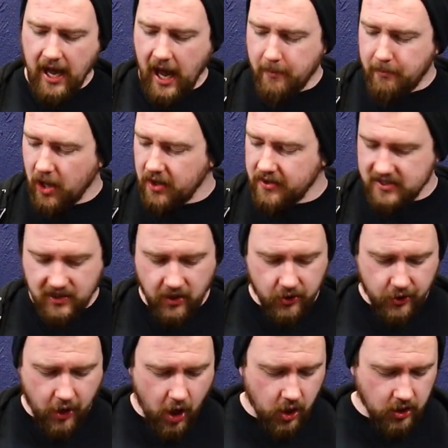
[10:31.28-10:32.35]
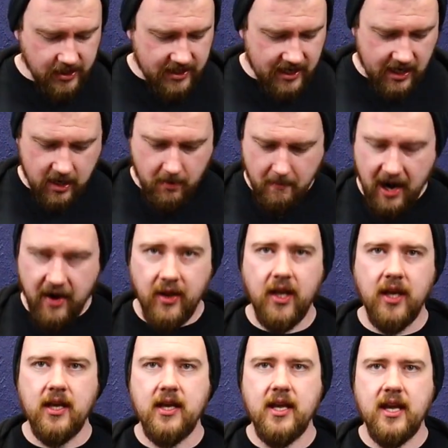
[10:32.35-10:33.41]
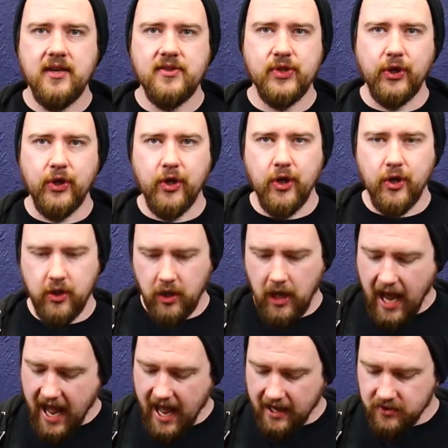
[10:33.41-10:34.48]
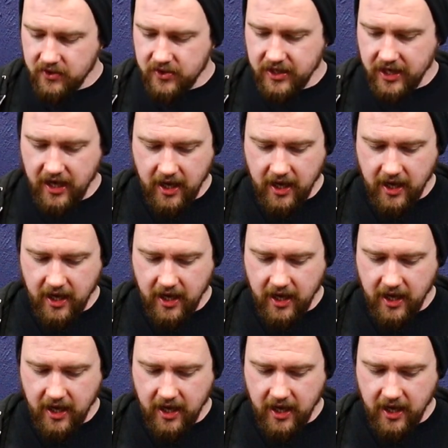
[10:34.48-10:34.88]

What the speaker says: I bought this on holiday in America years ago, and